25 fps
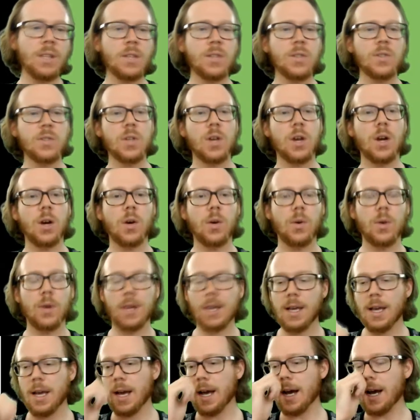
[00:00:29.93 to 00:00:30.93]
So
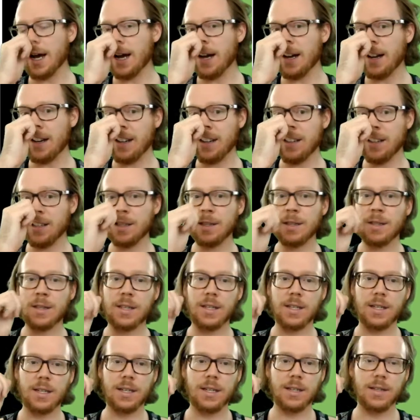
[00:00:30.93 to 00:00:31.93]

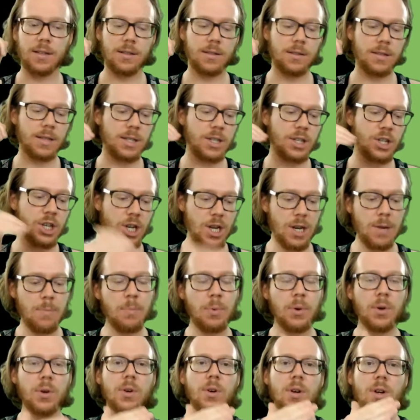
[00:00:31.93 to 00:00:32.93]
the
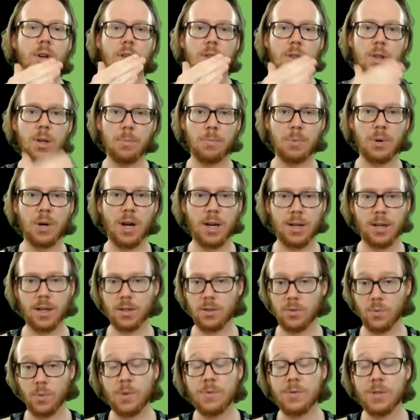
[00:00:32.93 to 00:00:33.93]
cheaper the
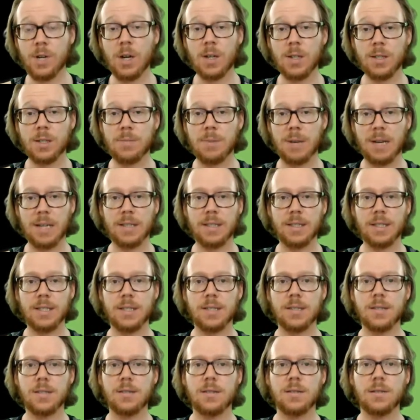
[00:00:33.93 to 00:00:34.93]
product, we've talked about
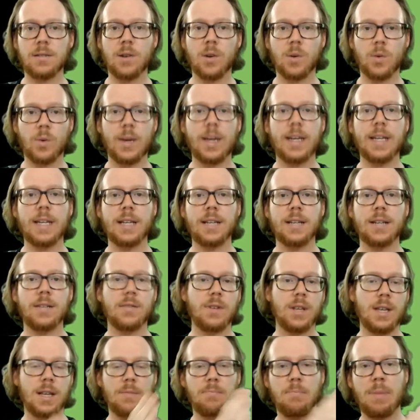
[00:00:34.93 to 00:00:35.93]
this already
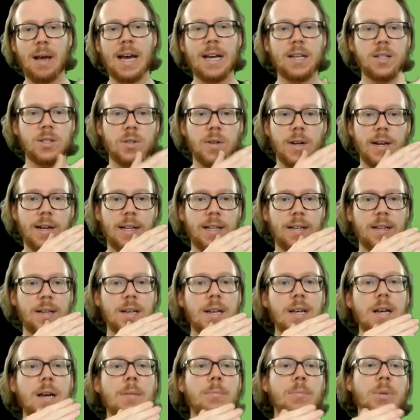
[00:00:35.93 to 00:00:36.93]
in past training,
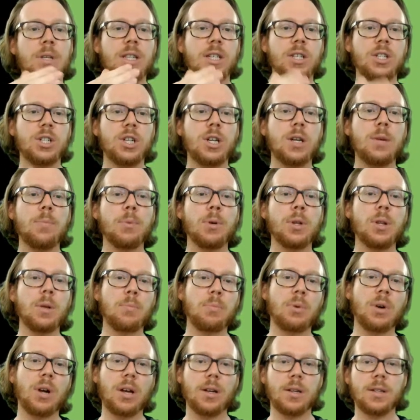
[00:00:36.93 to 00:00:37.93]
but the cheaper the
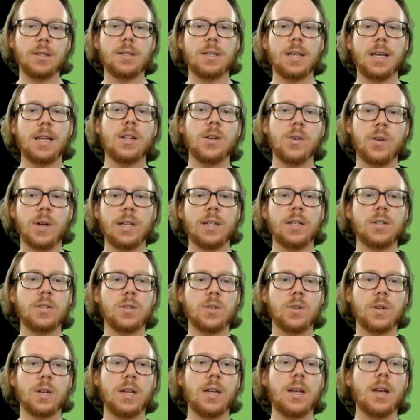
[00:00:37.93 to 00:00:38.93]
products in your
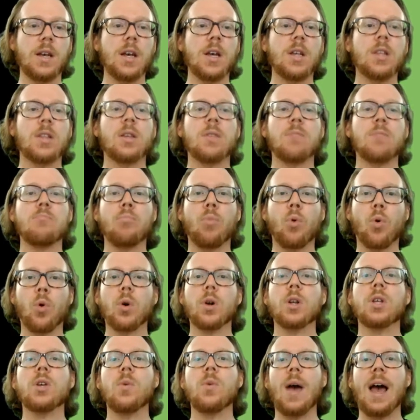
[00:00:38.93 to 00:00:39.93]
industry, the
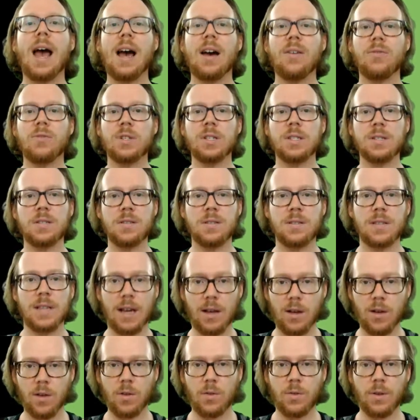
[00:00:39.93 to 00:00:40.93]
more you have to
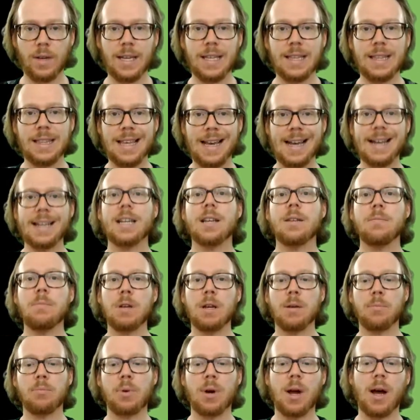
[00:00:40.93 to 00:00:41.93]
sell. And that can
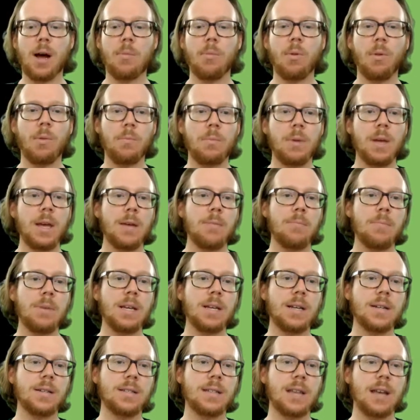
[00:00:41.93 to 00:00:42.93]
be a problem
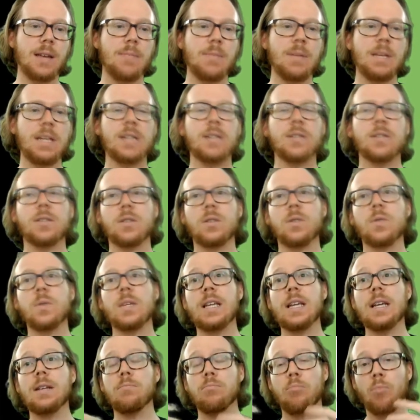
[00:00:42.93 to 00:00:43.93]
because that means you
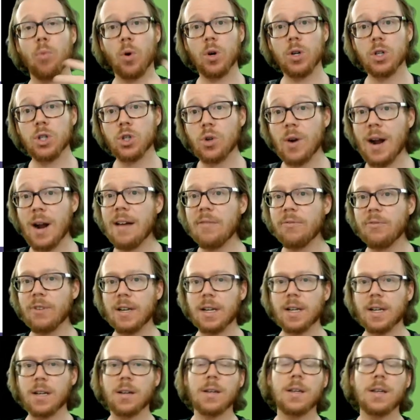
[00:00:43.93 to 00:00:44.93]
need more
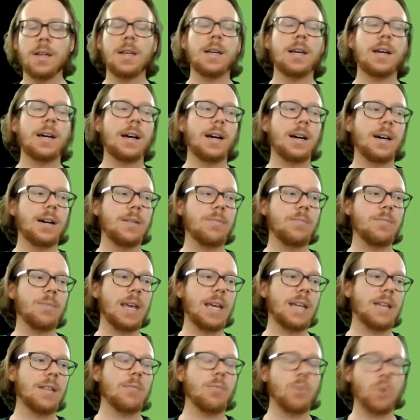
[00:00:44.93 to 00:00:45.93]
traffic.
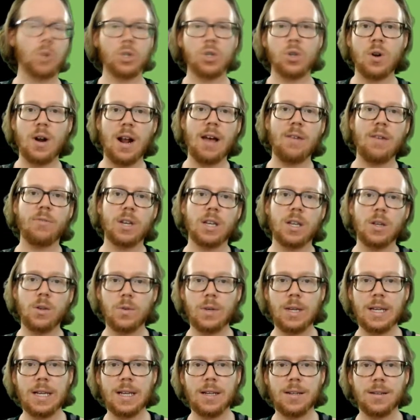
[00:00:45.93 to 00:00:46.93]
And the more traffic
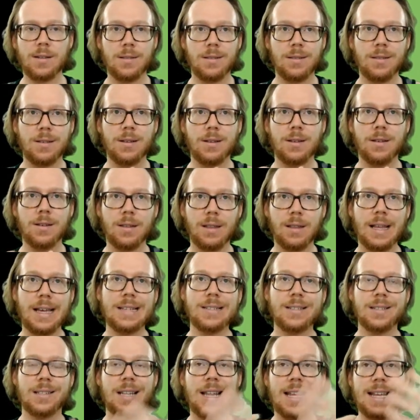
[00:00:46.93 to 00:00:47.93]
you need, the
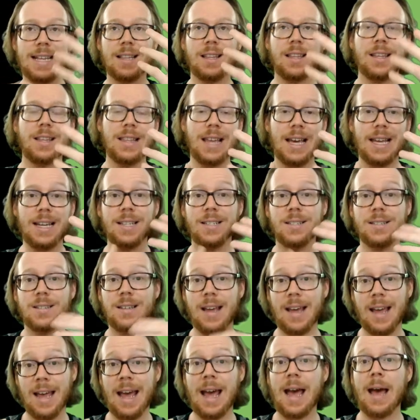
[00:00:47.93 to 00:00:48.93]
less likely that is
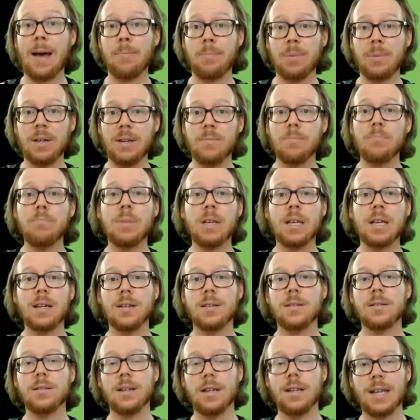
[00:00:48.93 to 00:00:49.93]
to happen.
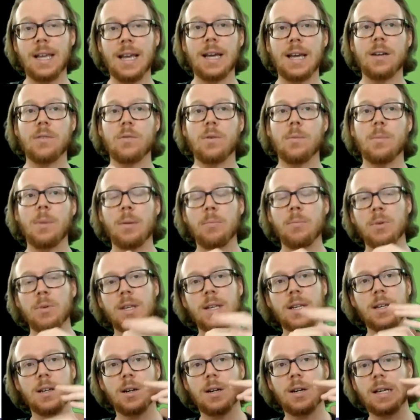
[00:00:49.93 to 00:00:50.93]
Because again, remember,
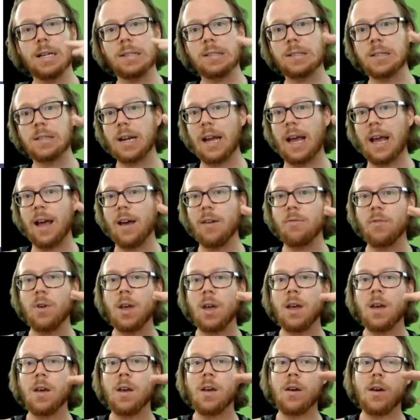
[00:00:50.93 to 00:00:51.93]
the internet is going to have
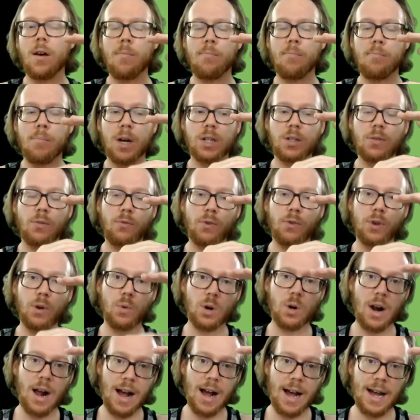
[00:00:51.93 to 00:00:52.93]
much
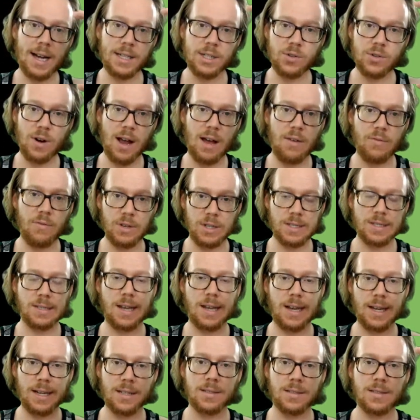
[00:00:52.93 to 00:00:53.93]
fewer high traffic
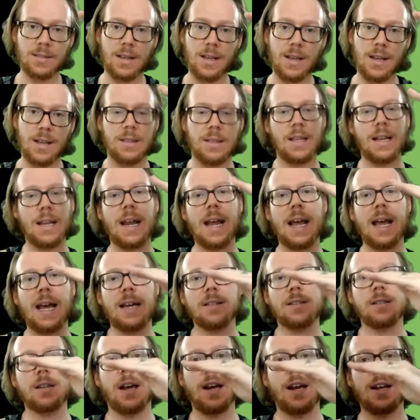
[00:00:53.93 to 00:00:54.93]
sites than it
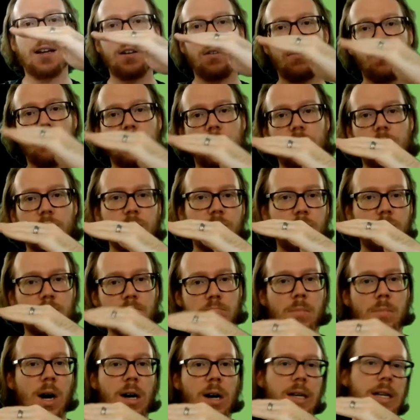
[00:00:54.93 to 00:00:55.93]
has kind of
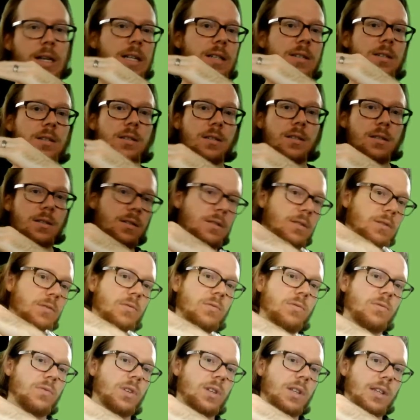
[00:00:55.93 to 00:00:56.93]
modest,
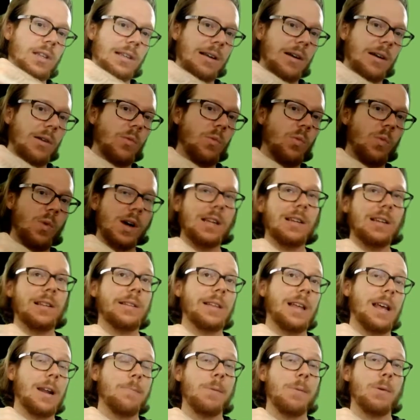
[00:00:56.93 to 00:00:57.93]
what a
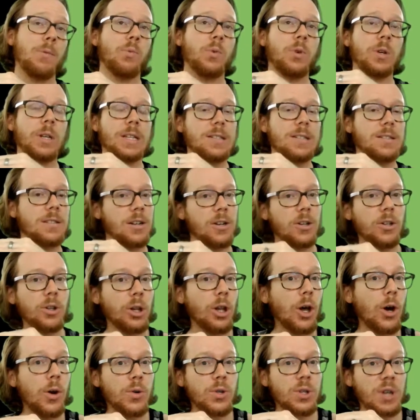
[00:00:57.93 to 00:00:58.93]
lot of people would consider
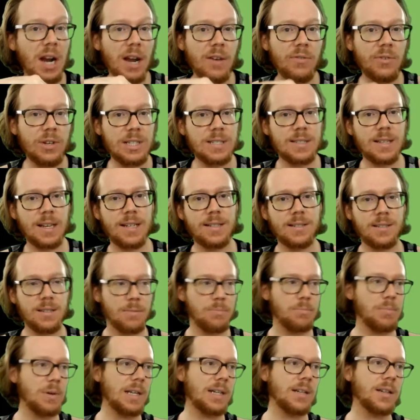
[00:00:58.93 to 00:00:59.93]
low traffic sites
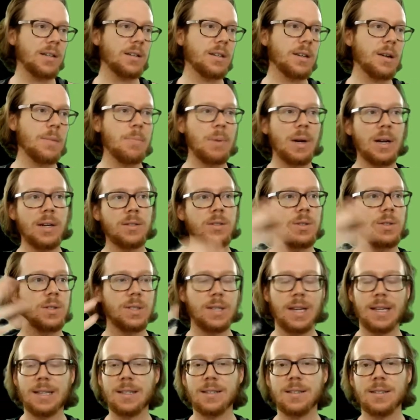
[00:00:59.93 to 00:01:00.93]
compared to a
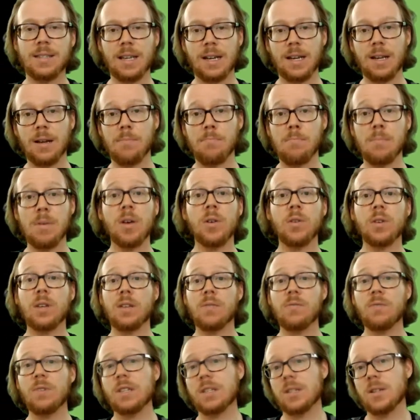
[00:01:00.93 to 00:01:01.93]
site that's getting 1
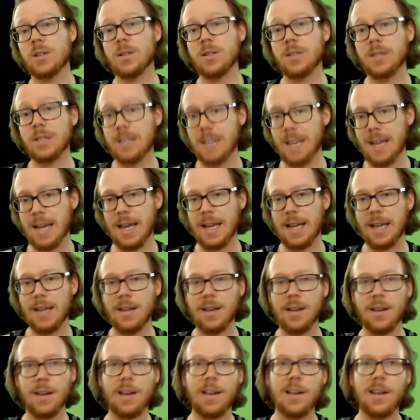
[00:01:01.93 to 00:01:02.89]
million visitors a day.